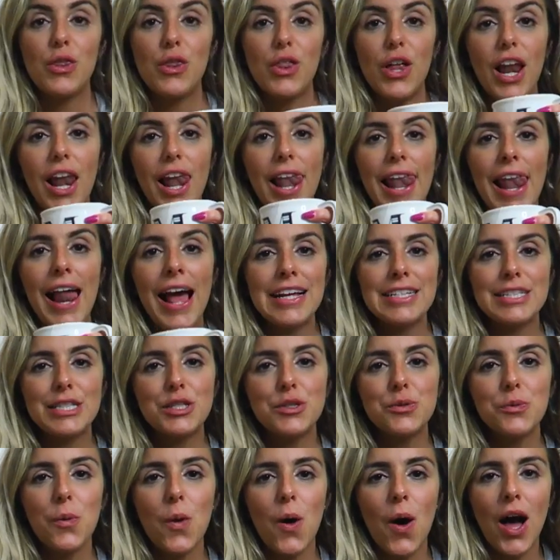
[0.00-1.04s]
The
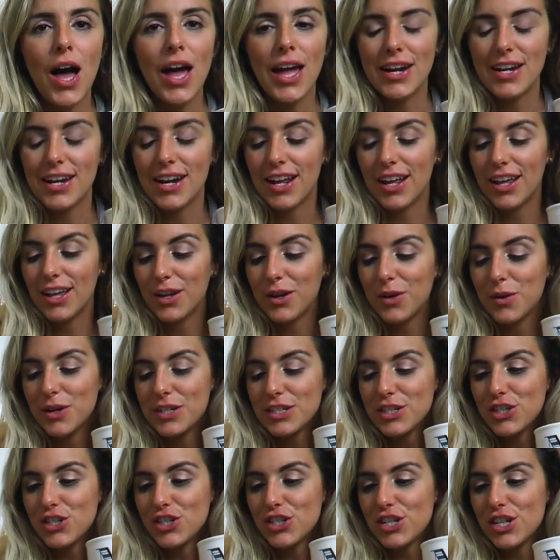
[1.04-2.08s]
last one,
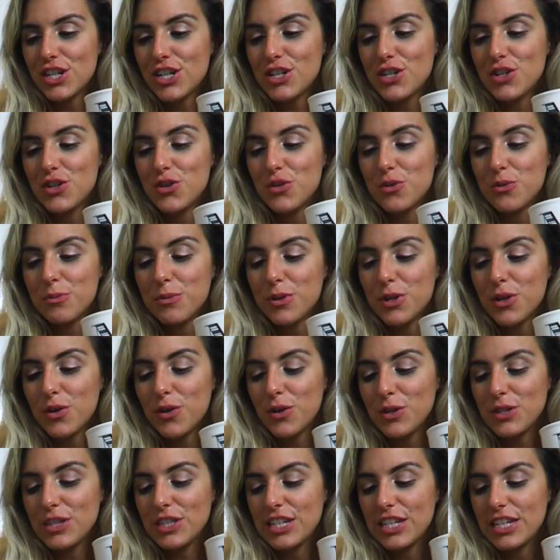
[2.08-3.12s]
question
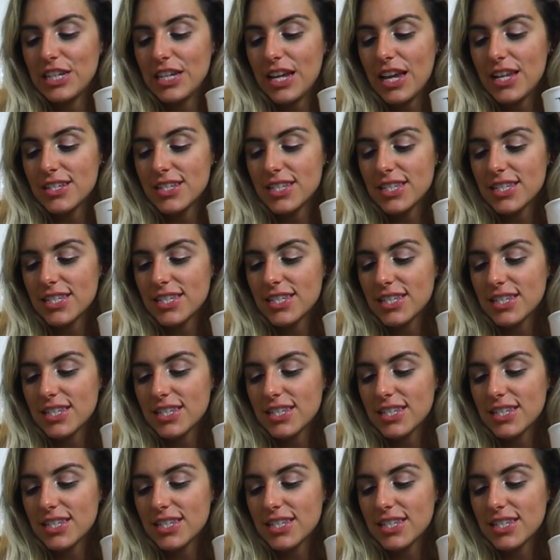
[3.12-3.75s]
numero 10.